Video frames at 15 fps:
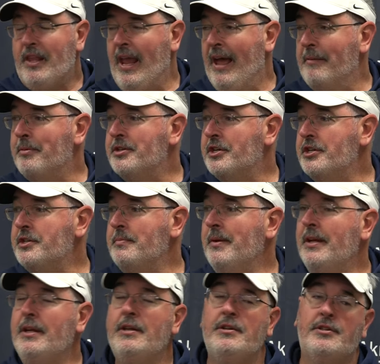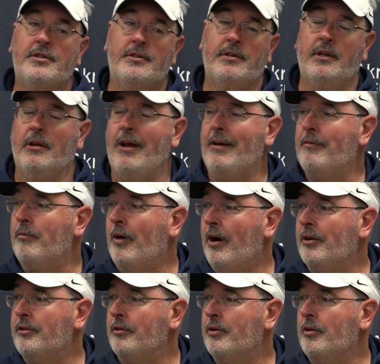Have position meetings. You know, have
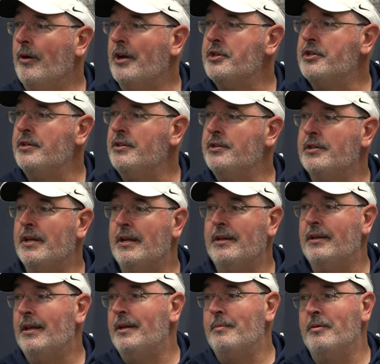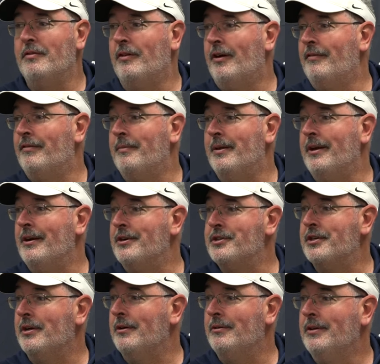walkthrough corrections, and then you move on from there.
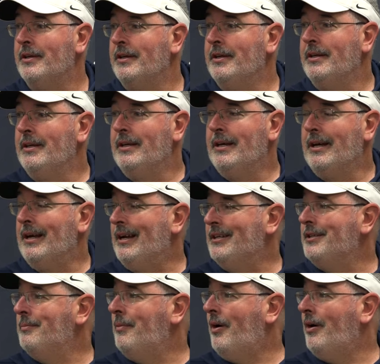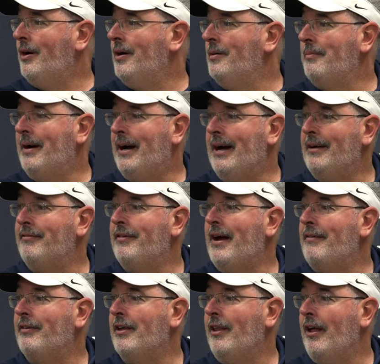So tomorrow by
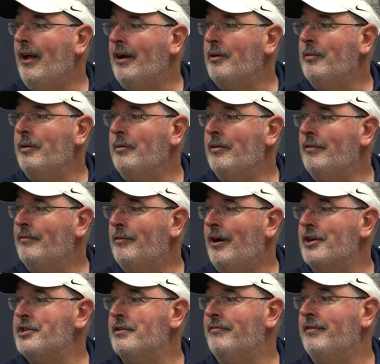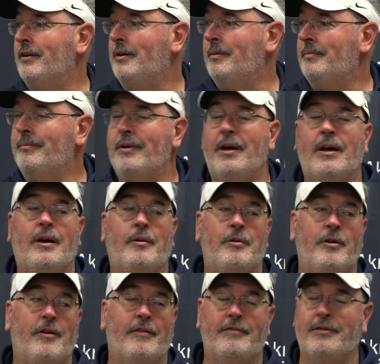5:00, we will have watched the film. We
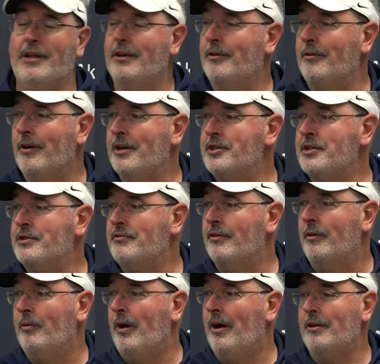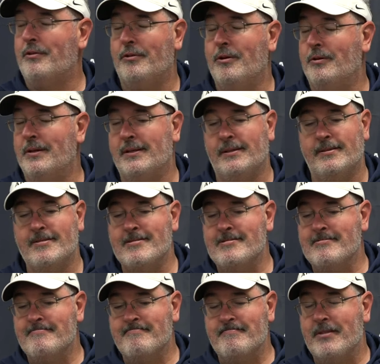will have done corrections for the walkthrough, and
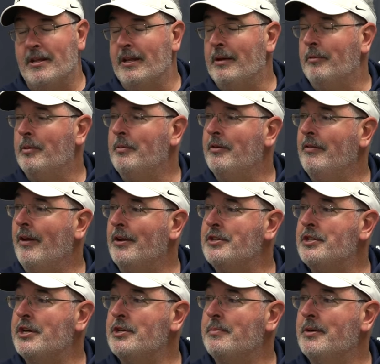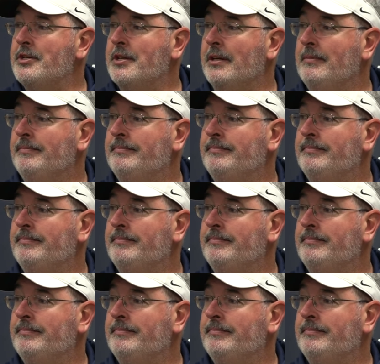then we're moving on to Central Michigan.